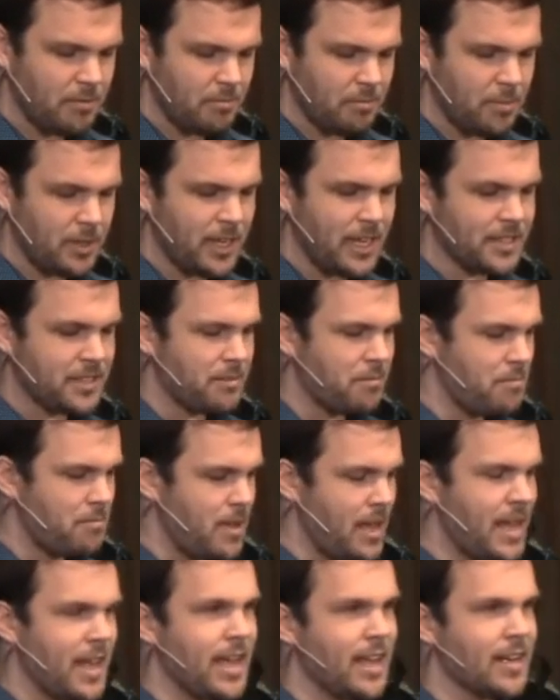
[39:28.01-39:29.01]
but as a
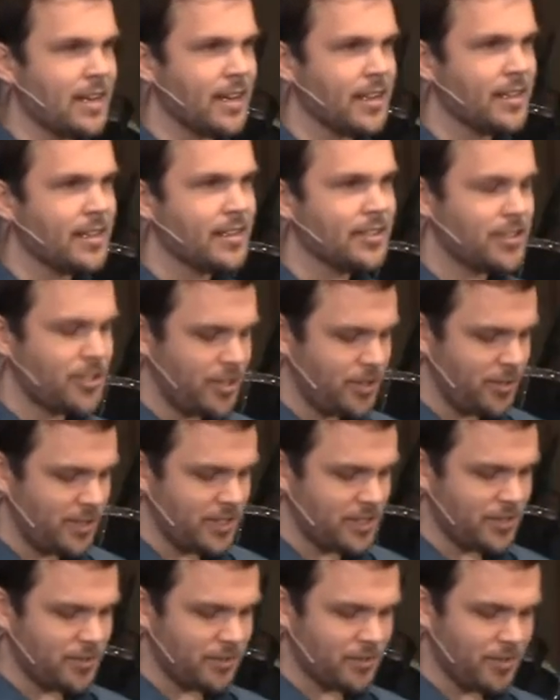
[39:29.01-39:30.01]
man to his
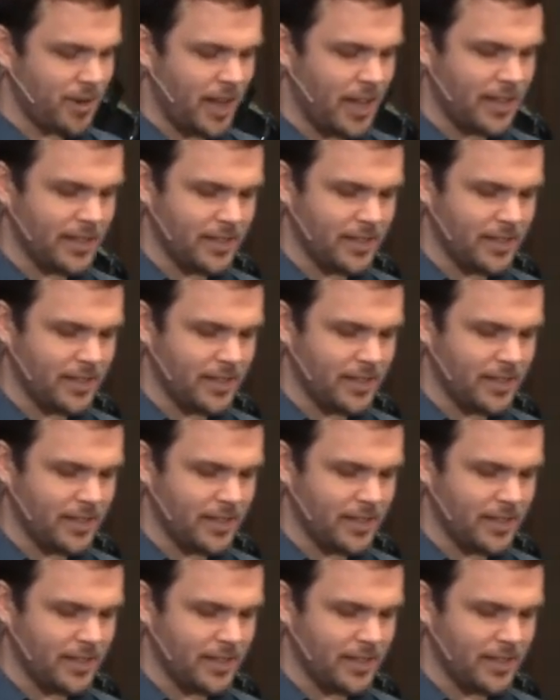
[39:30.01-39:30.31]
friend.